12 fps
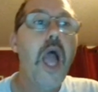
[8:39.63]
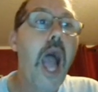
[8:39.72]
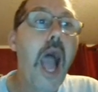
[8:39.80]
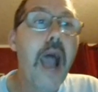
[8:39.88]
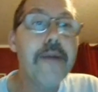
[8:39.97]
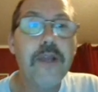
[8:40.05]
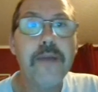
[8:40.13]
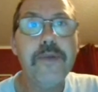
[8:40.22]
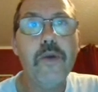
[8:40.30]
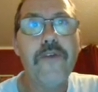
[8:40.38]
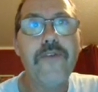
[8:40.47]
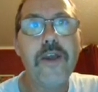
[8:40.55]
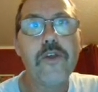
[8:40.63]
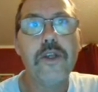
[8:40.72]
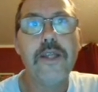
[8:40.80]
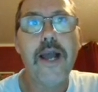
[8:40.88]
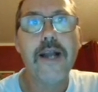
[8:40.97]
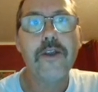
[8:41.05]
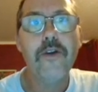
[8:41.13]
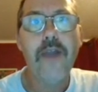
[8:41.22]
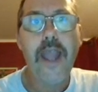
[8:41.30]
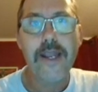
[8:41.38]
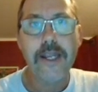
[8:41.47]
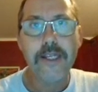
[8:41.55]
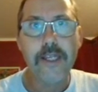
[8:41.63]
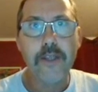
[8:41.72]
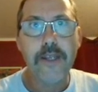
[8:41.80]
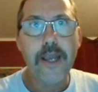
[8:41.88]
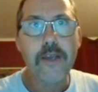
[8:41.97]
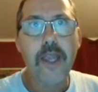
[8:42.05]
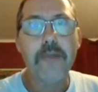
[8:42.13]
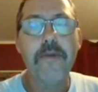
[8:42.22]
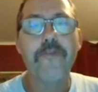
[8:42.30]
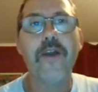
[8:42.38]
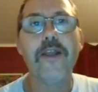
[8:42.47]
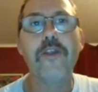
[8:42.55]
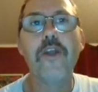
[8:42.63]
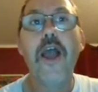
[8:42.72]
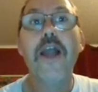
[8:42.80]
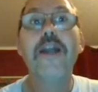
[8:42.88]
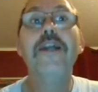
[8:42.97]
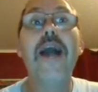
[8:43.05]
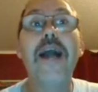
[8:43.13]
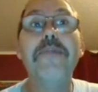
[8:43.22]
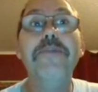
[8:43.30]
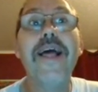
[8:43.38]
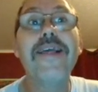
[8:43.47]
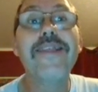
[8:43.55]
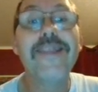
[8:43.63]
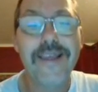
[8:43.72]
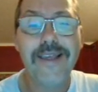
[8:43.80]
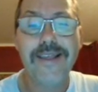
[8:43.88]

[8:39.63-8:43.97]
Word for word: I'm WFS, your doctor, and until the next time, my friends, God bless.